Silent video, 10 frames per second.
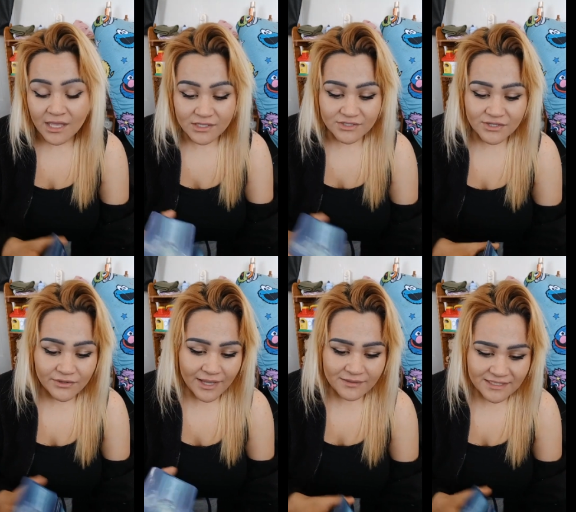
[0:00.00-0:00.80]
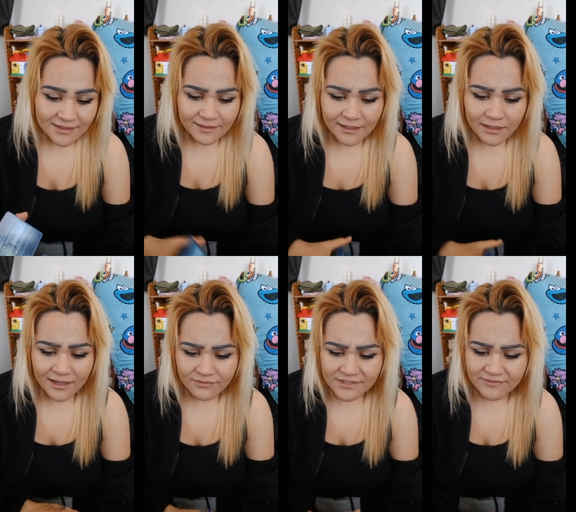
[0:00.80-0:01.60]
So how is it that their
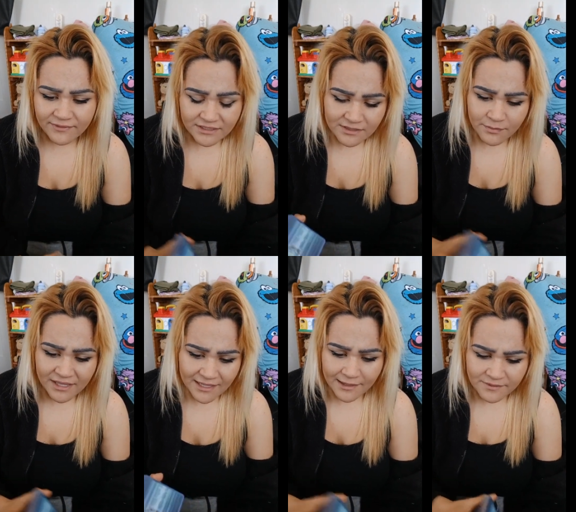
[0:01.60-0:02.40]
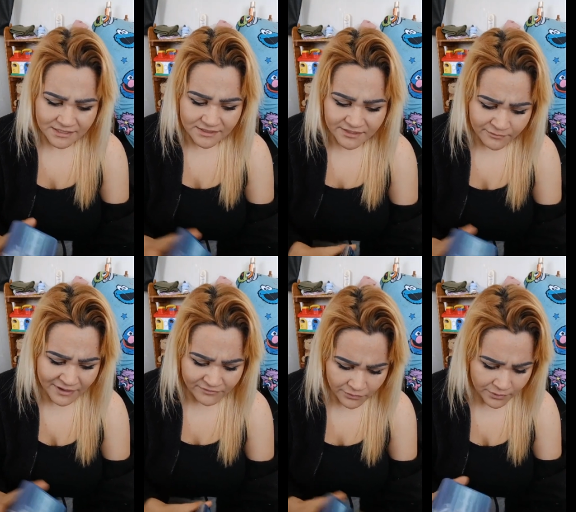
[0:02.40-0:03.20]
life was affected by the absence of my
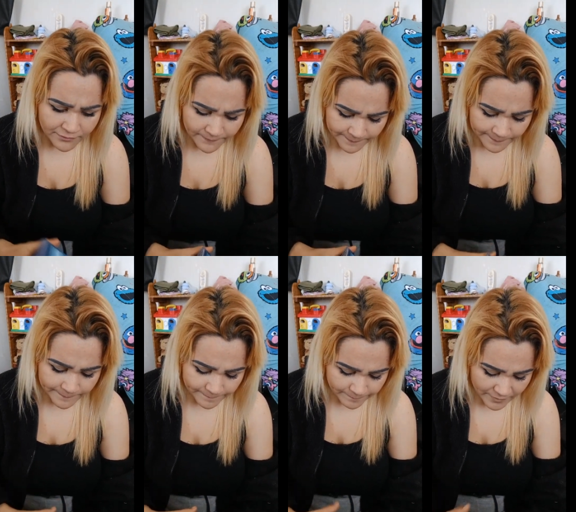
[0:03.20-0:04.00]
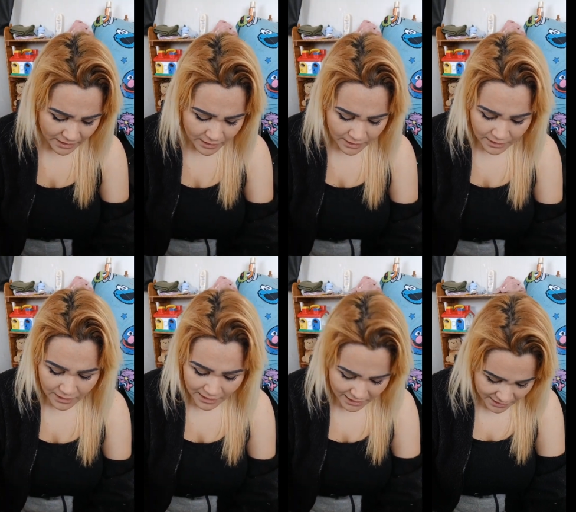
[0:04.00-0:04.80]
viewer?
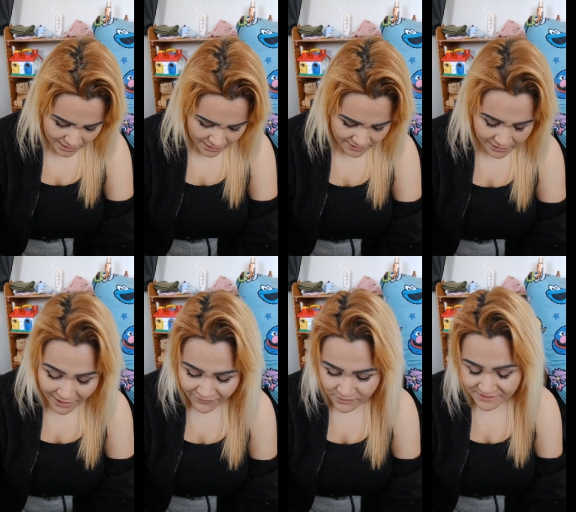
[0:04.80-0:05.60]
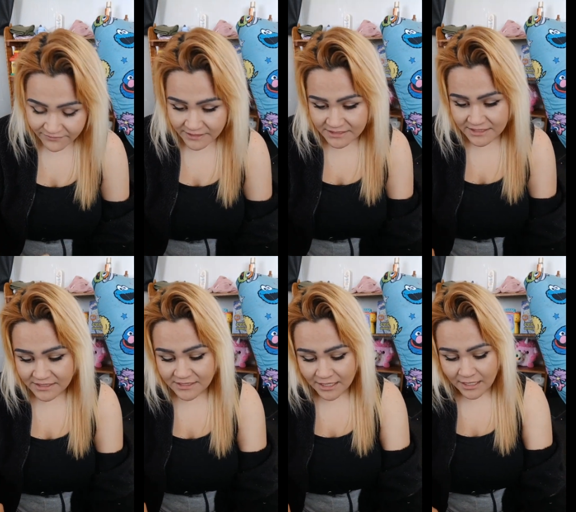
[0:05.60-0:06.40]
Their life was
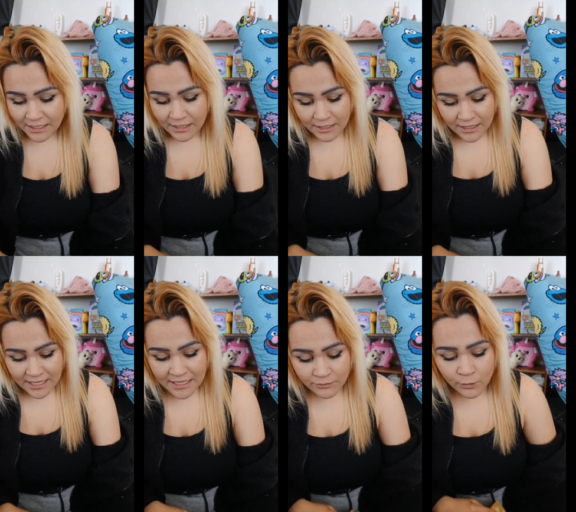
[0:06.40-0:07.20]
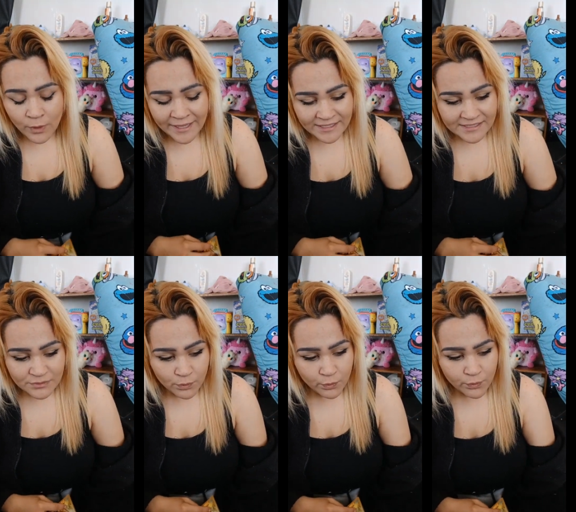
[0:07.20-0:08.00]
affected in ways
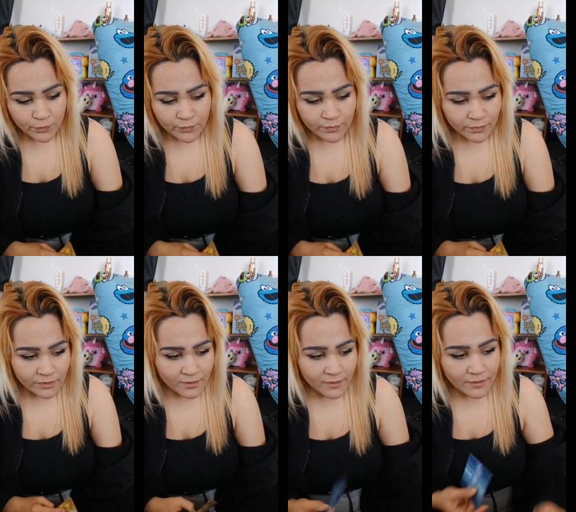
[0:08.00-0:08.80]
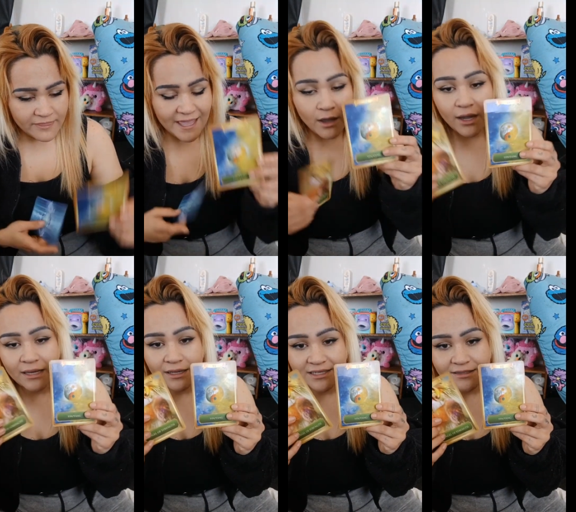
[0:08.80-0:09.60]
that
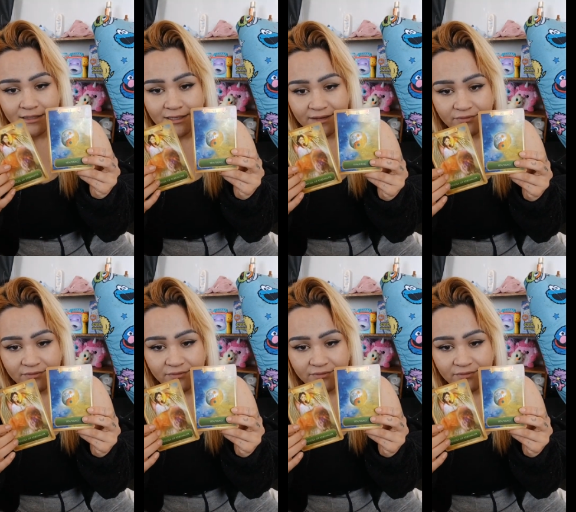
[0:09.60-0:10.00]
highlighted the need